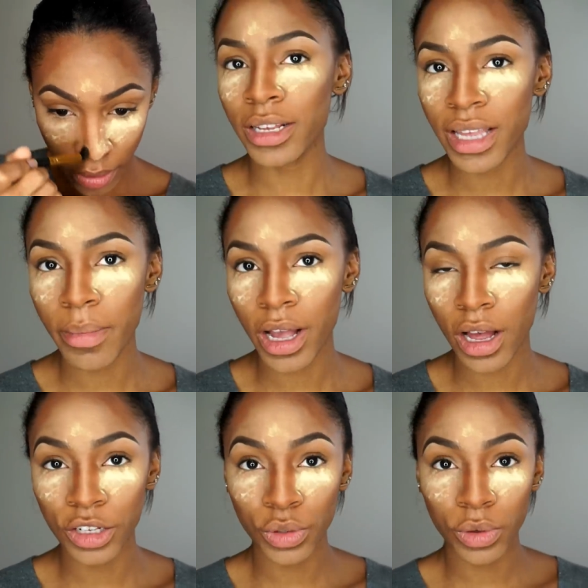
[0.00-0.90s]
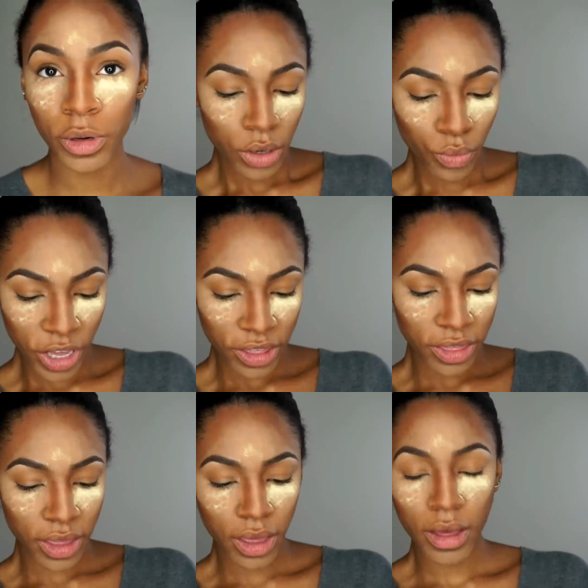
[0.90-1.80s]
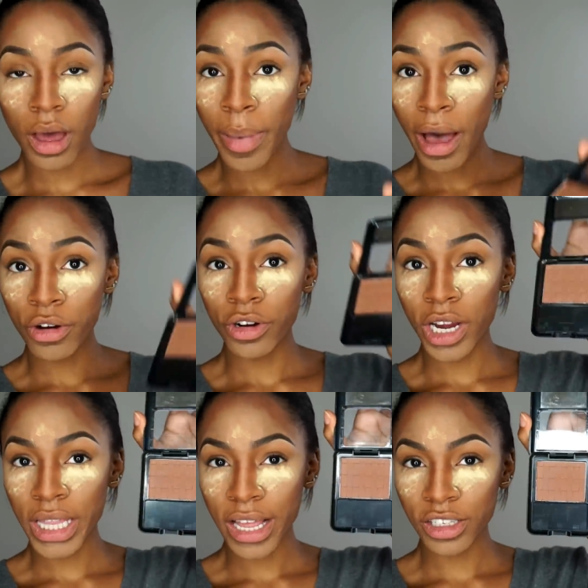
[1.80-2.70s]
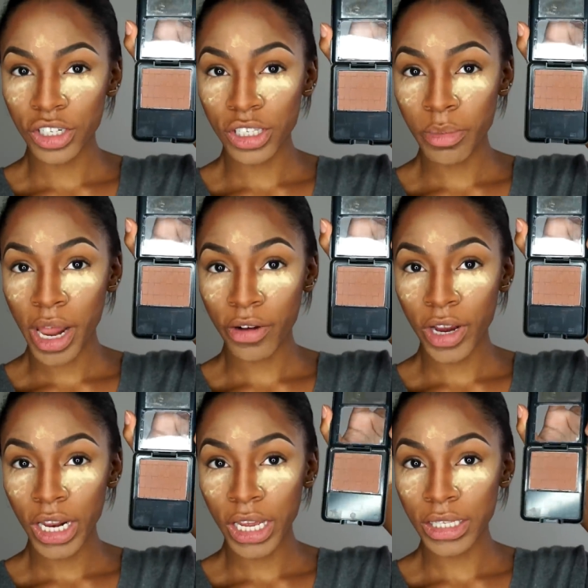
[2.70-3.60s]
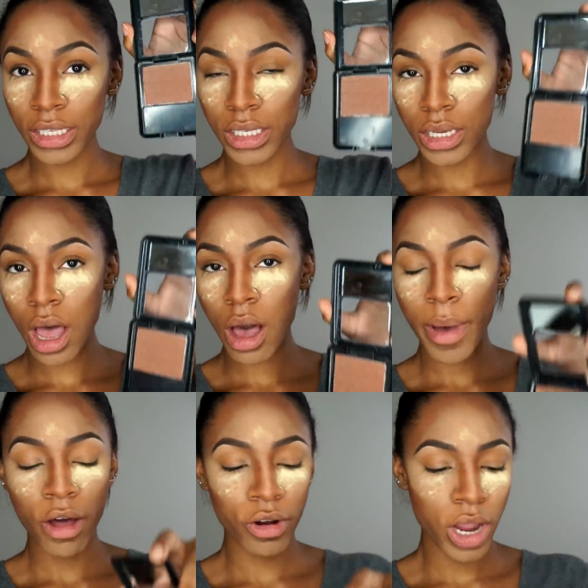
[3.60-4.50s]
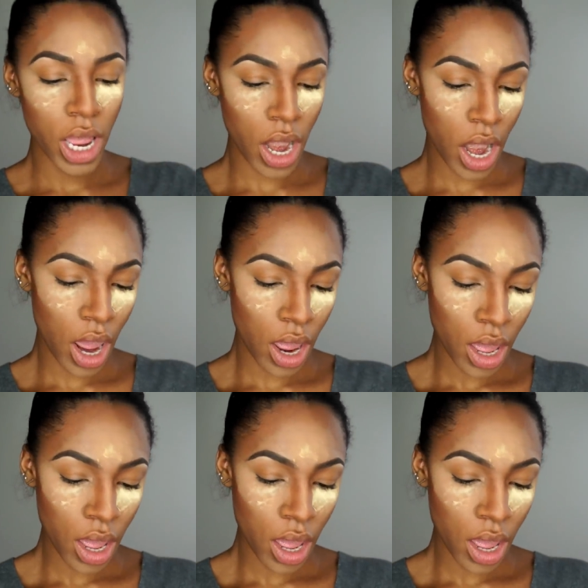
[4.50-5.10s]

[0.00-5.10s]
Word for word: I set my contour with a powder and that's just the Black Radiance uh, powder in